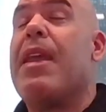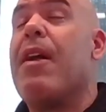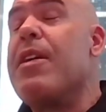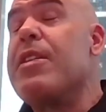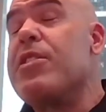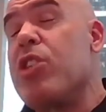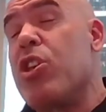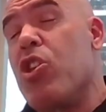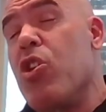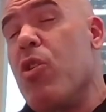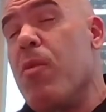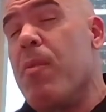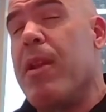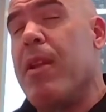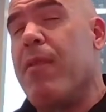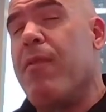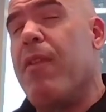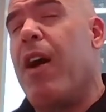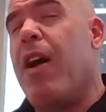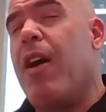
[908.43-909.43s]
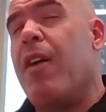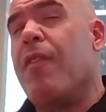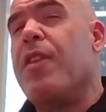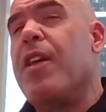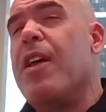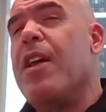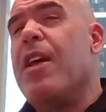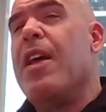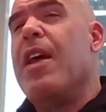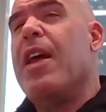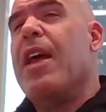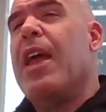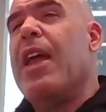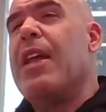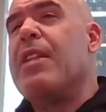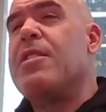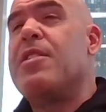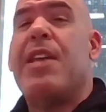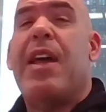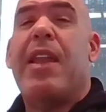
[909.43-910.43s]
There is a human involved
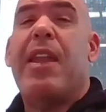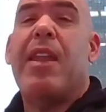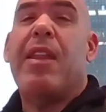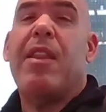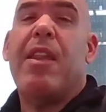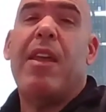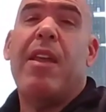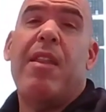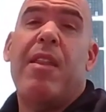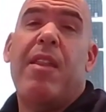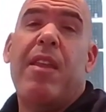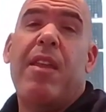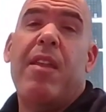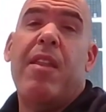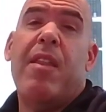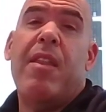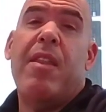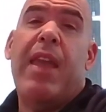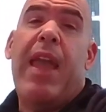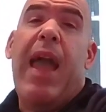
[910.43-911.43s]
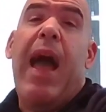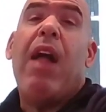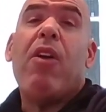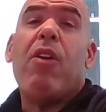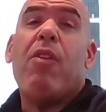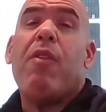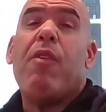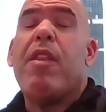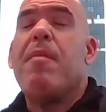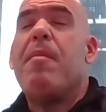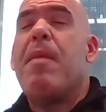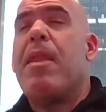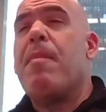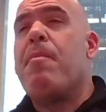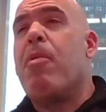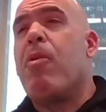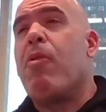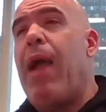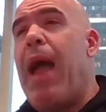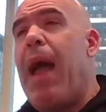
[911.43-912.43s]
in setting the algorithm and the
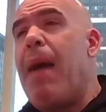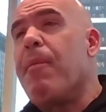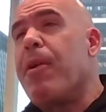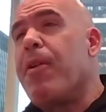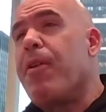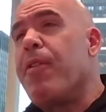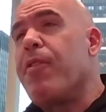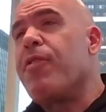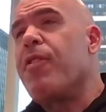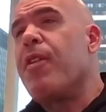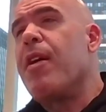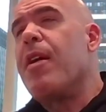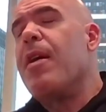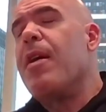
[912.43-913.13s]
parameters,